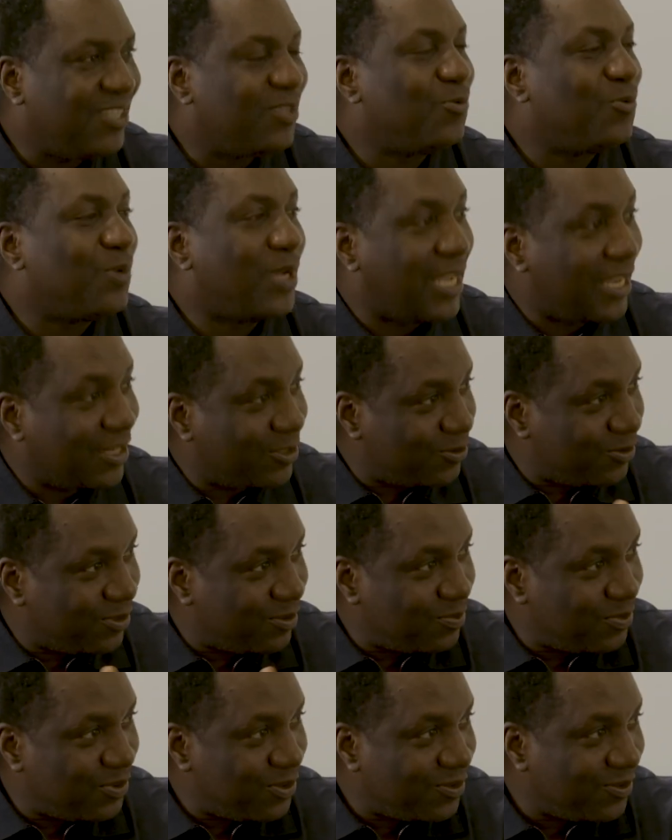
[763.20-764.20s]
We had to
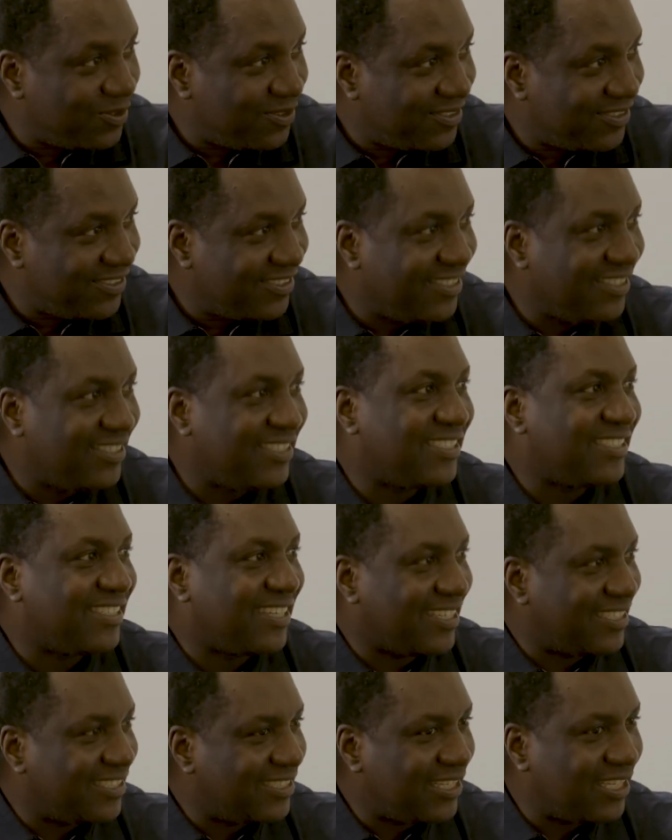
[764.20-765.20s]
rebuild,
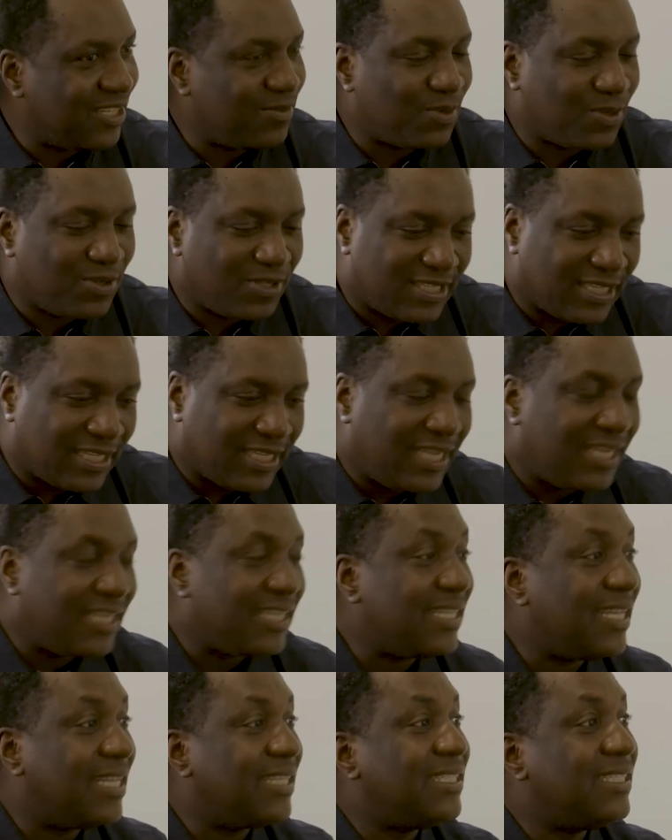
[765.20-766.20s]
re-strategize, because
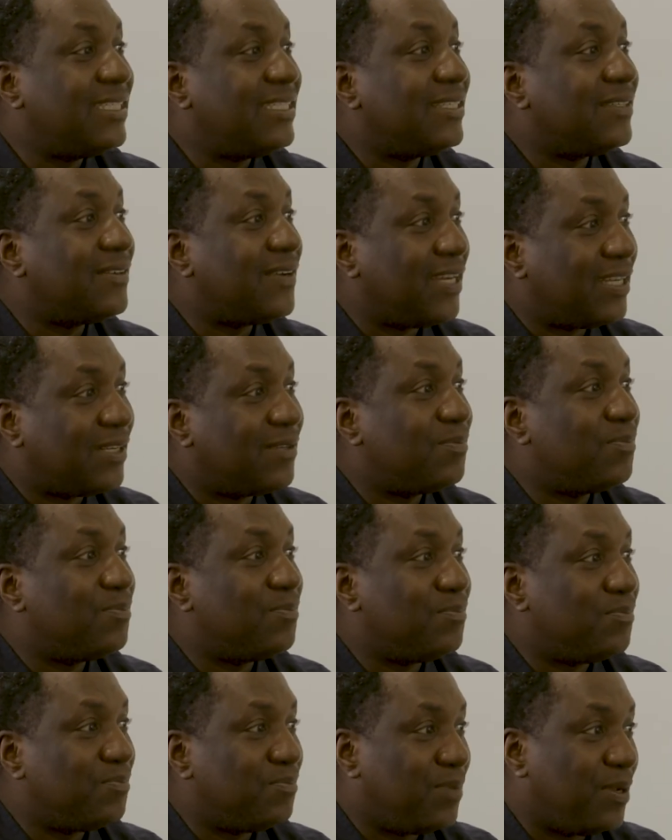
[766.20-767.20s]
again, getting the right
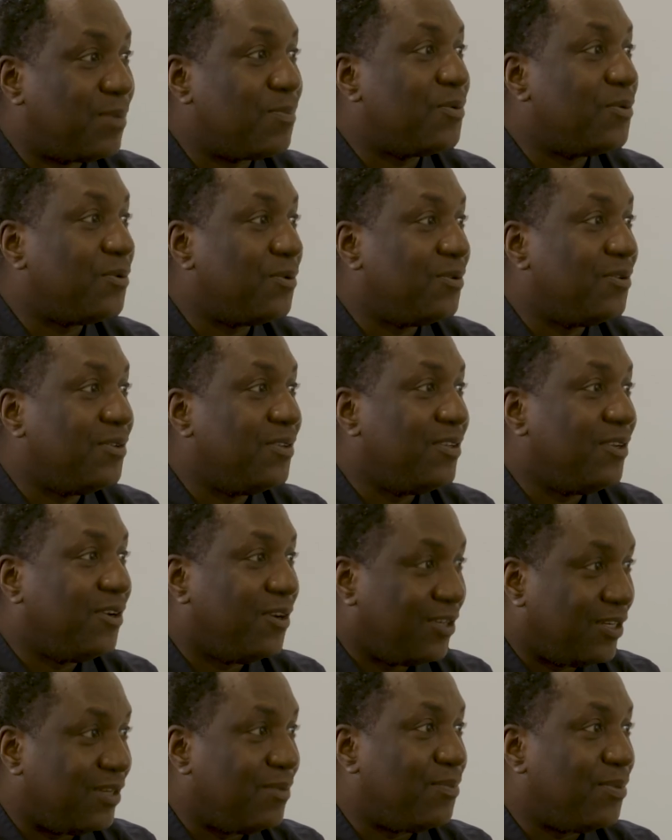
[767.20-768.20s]
people
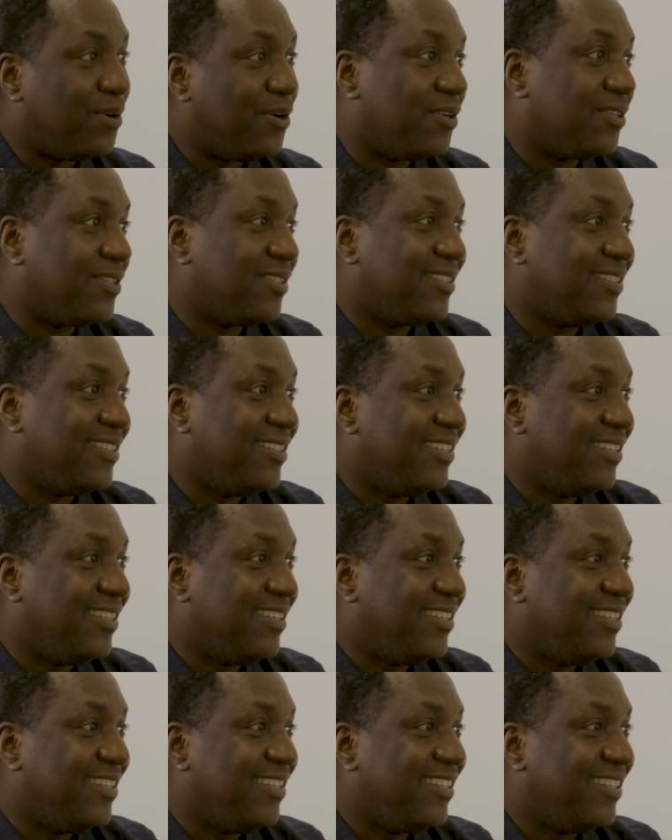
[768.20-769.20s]
on the bus
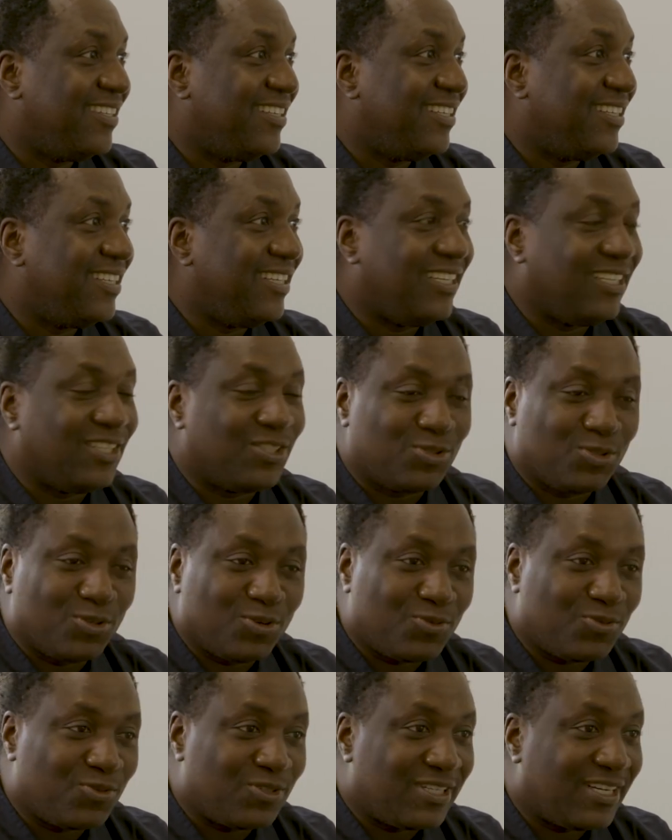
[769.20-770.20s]
is so
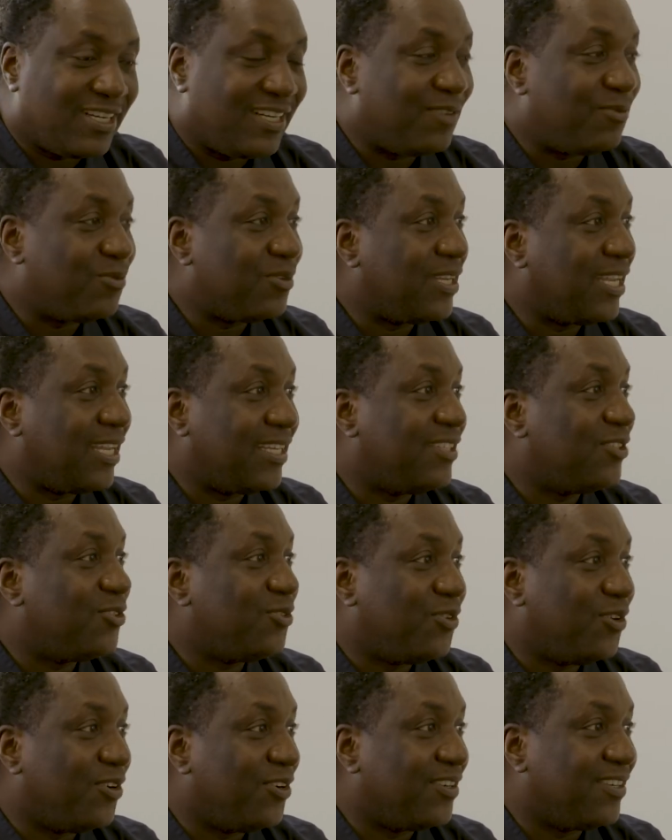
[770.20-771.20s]
crucial. If you get
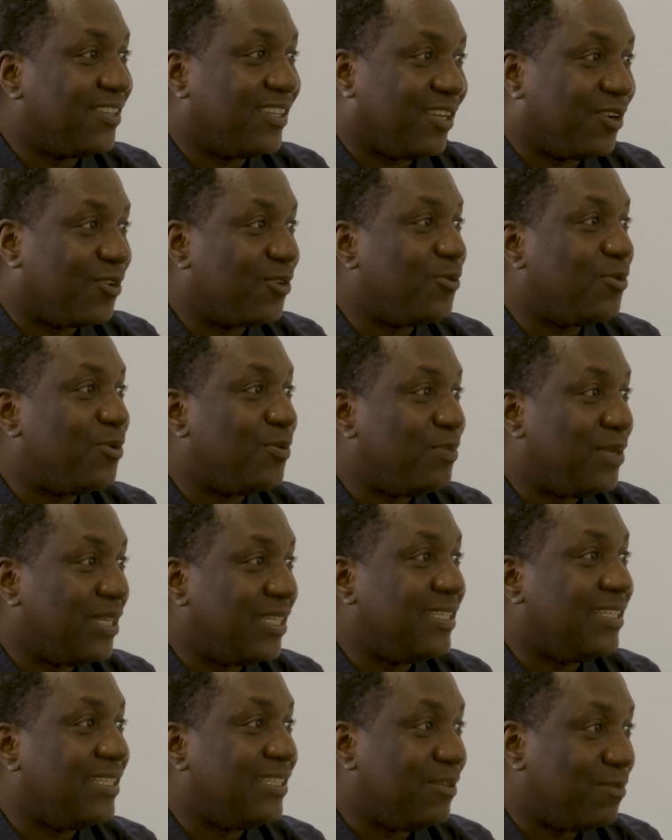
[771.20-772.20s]
it wrong, it could
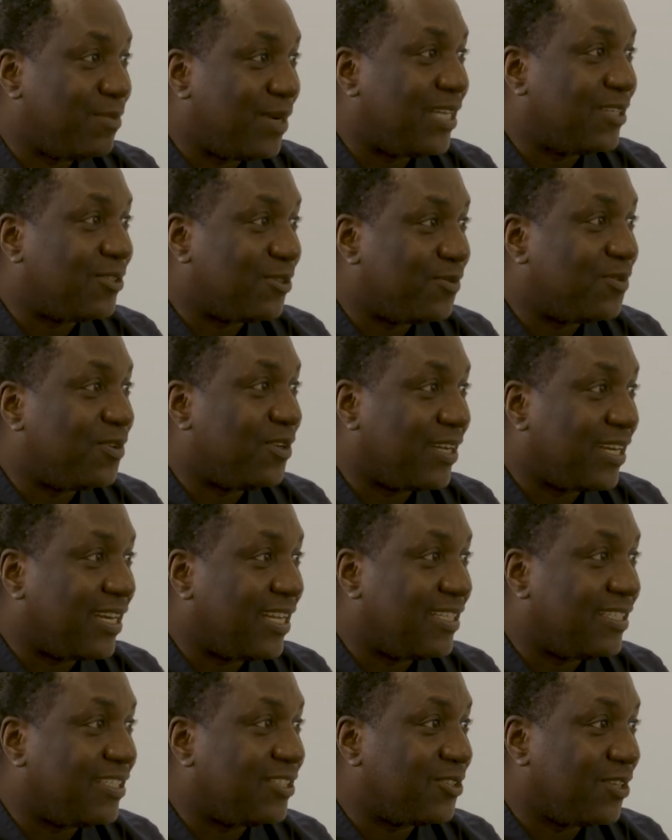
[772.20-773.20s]
mean the demise of the
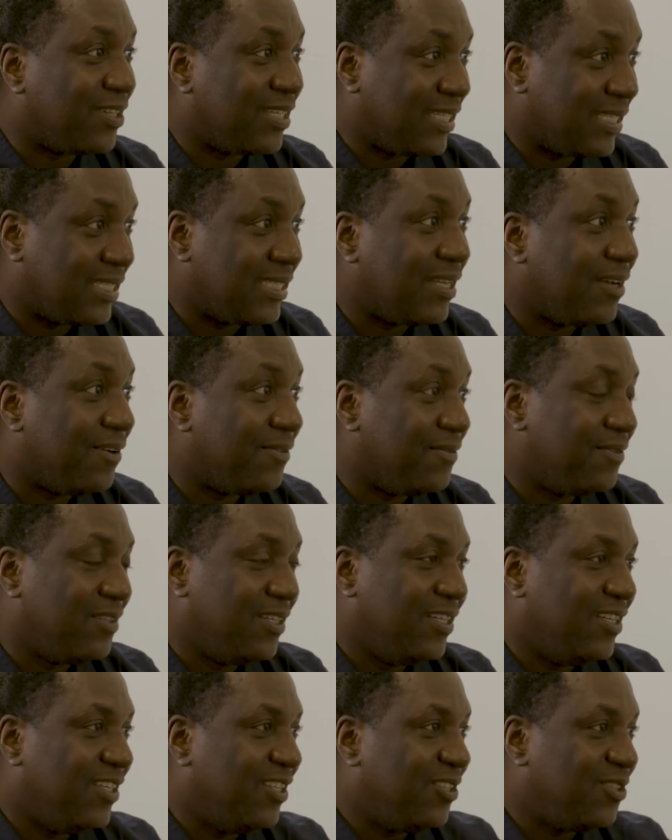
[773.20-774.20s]
organization itself.
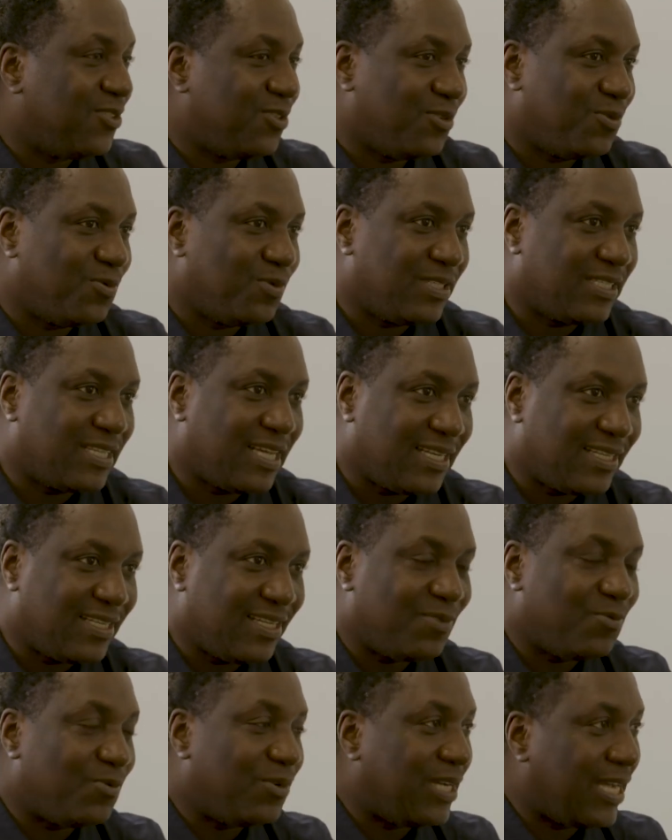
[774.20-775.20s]
So we
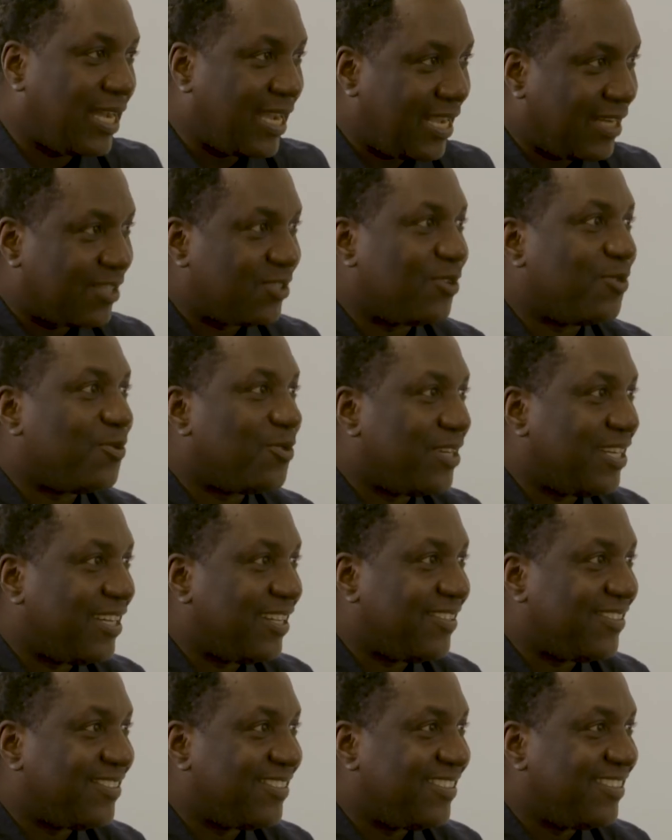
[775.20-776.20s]
hired someone
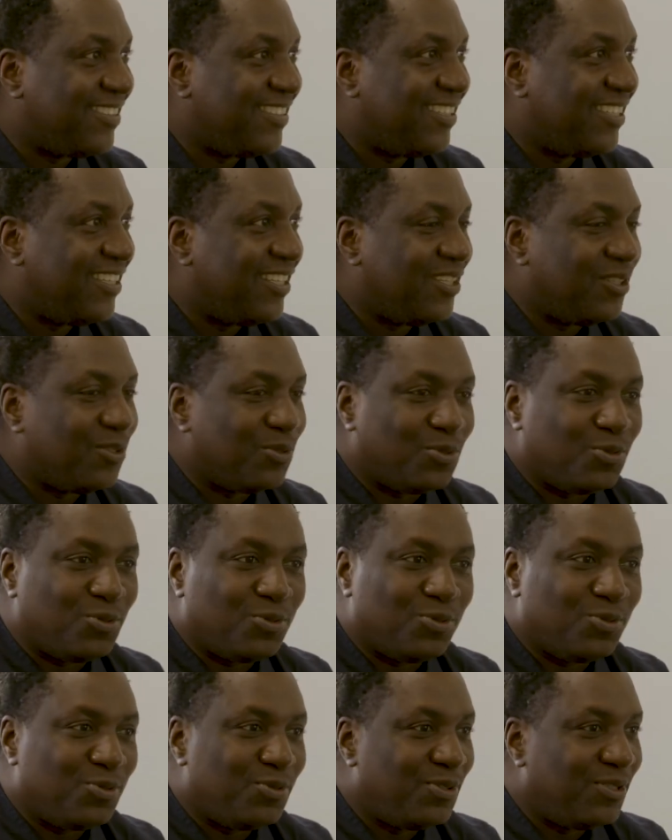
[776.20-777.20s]
else
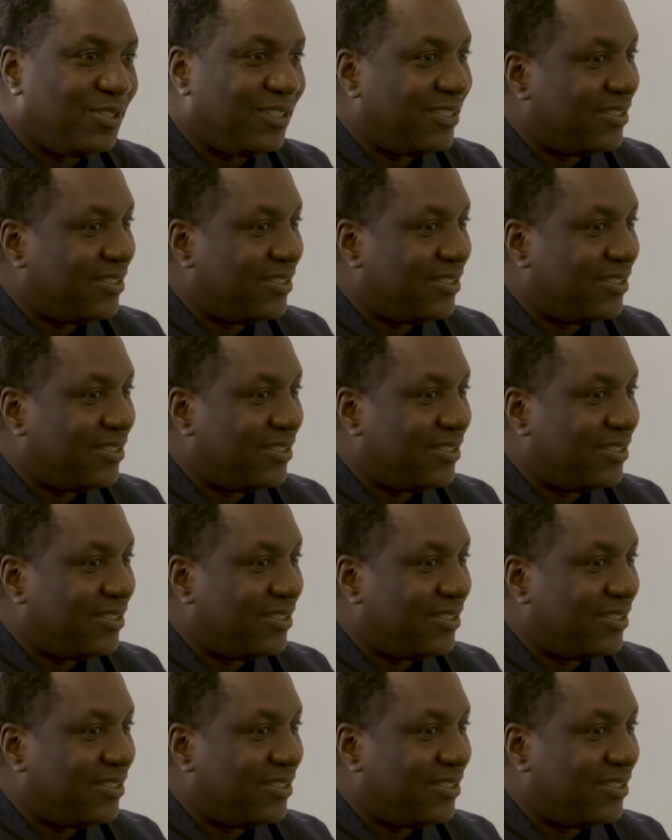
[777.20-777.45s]
who